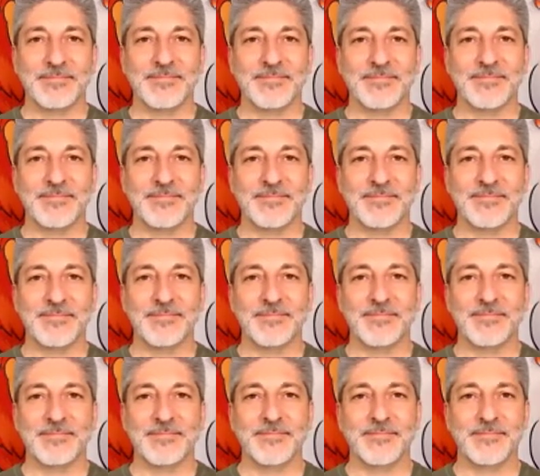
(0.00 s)

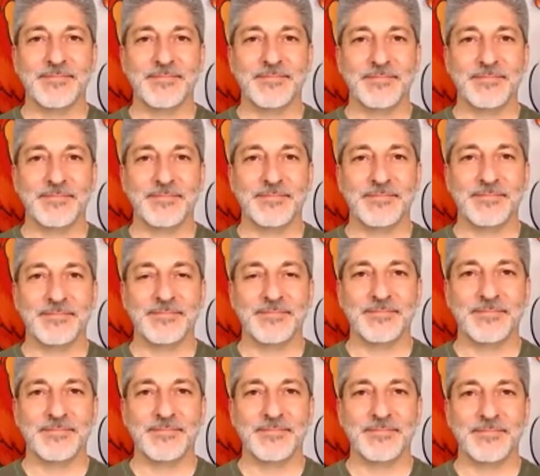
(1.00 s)

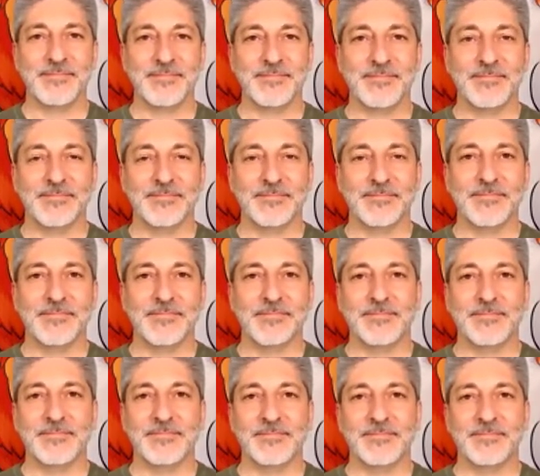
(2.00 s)

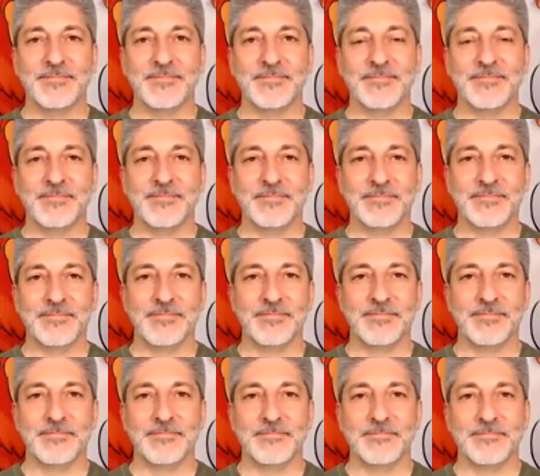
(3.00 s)

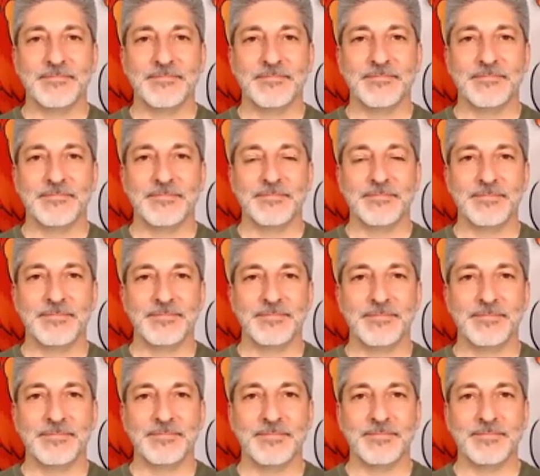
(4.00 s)

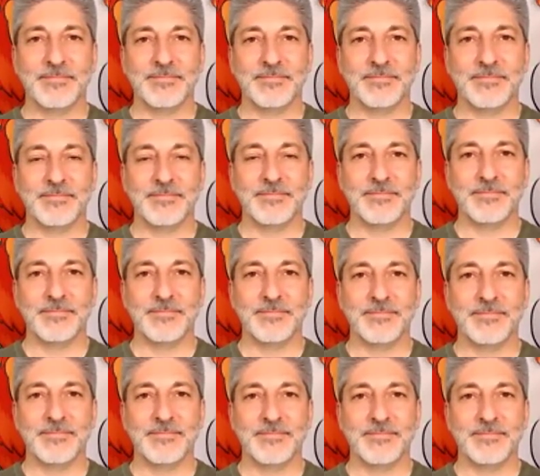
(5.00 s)

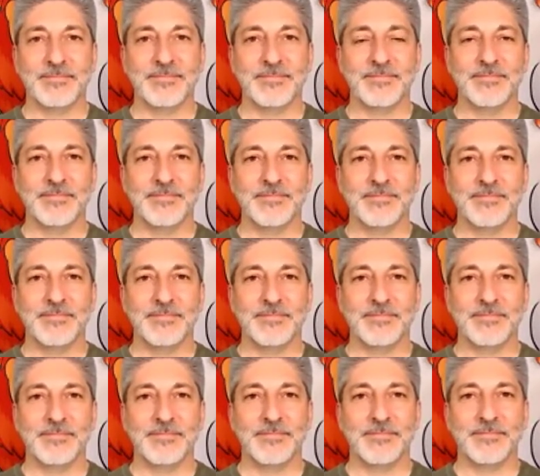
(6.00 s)

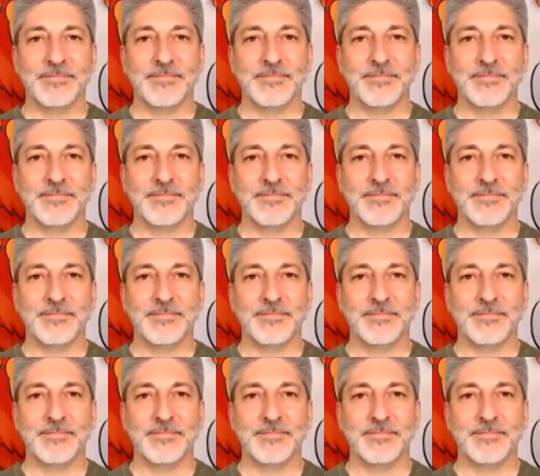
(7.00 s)
(not speaking)